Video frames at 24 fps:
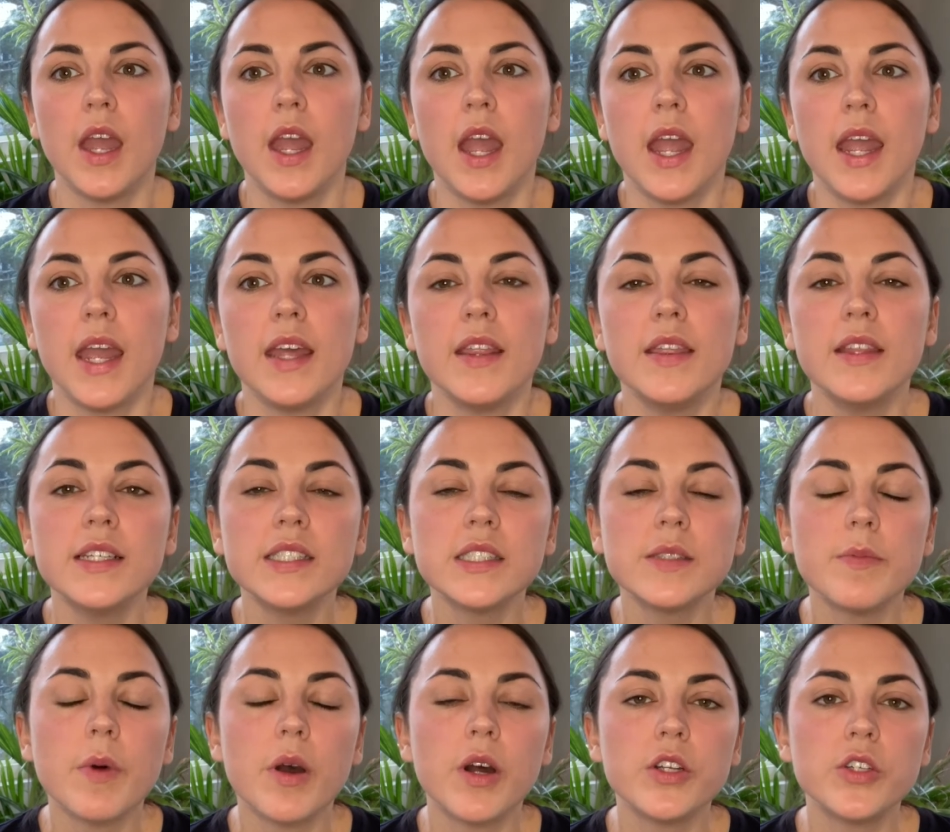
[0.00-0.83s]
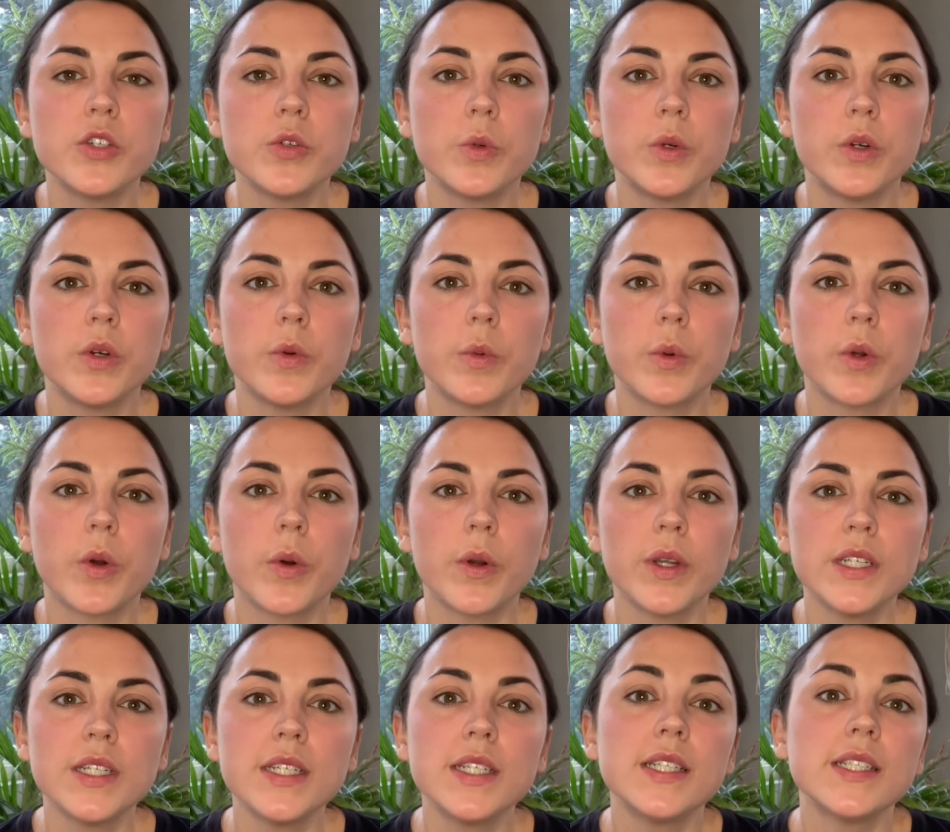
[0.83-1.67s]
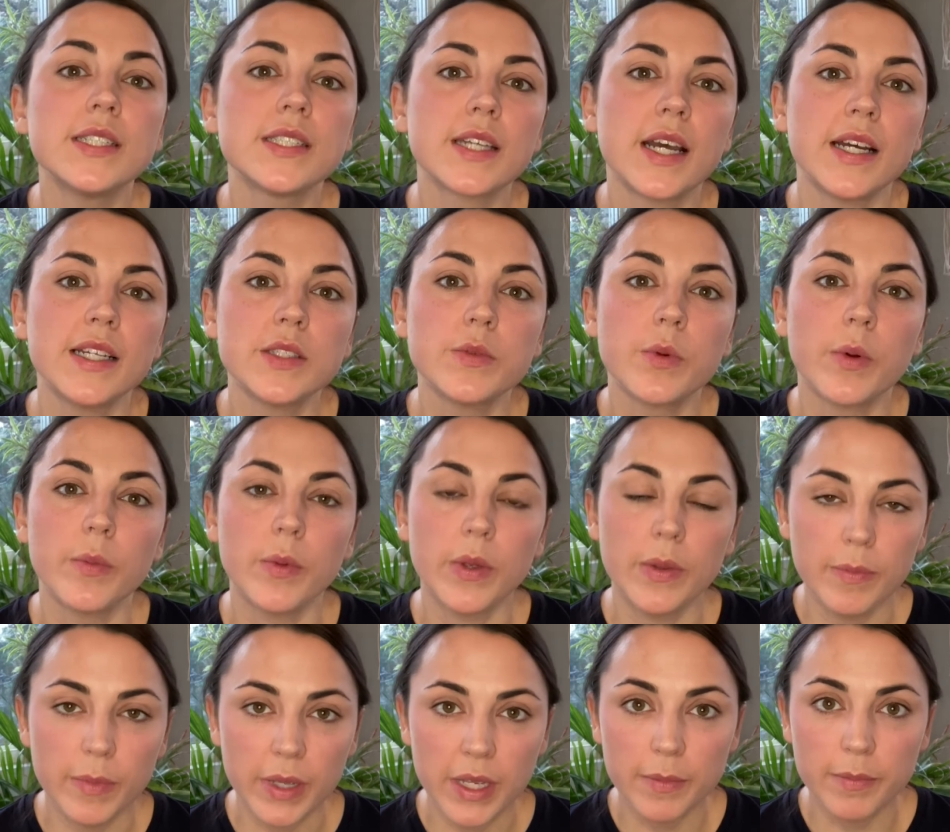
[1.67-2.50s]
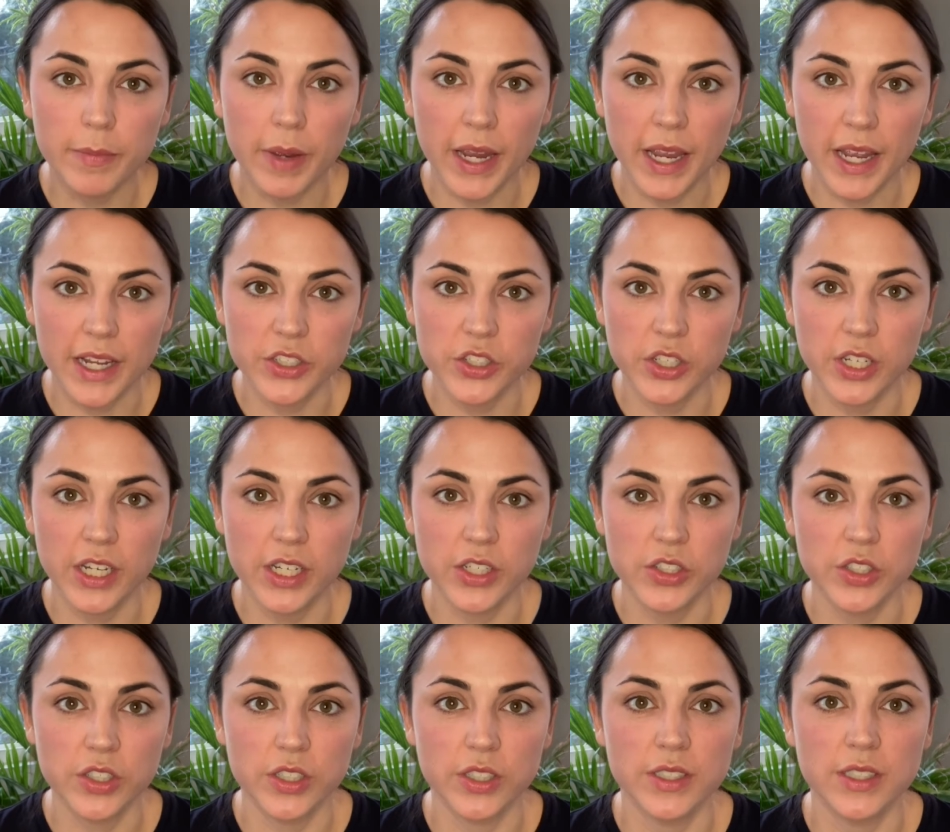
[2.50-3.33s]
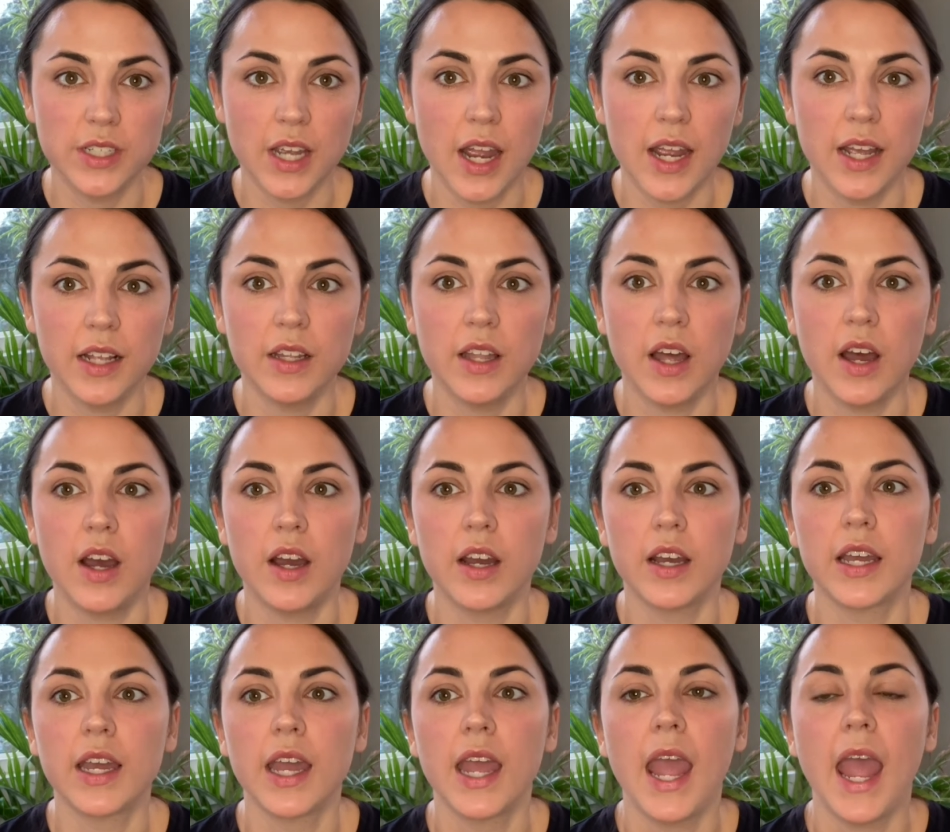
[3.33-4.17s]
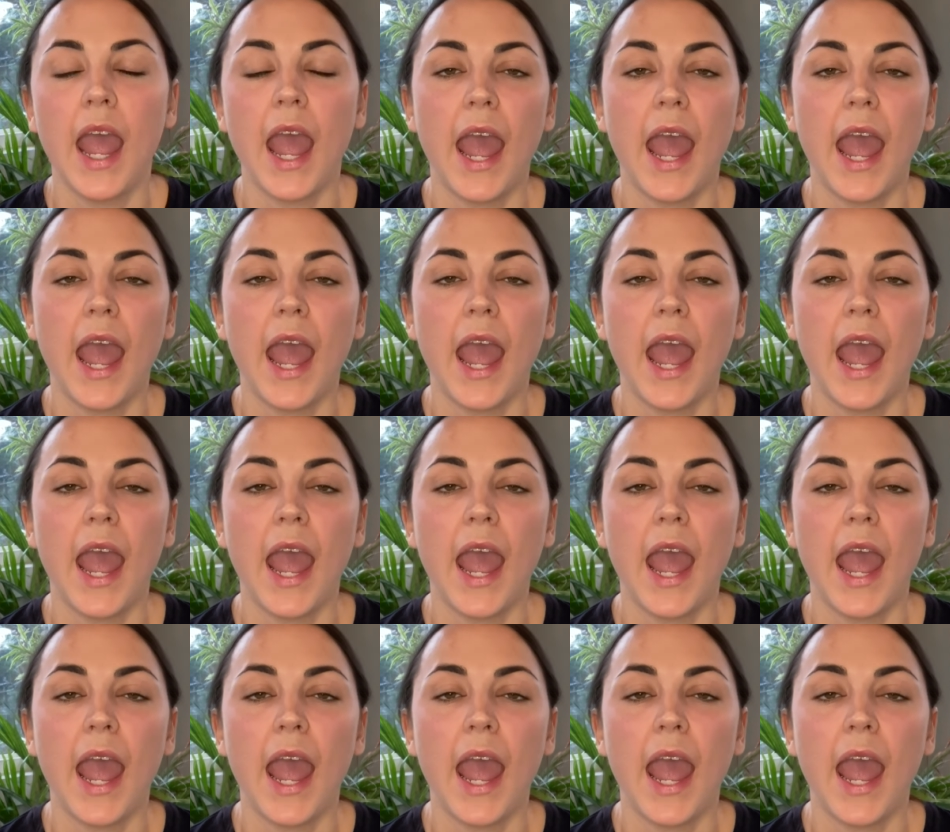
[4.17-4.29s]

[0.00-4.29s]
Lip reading: In this module, we're going to discuss what we mean by educational dialogue,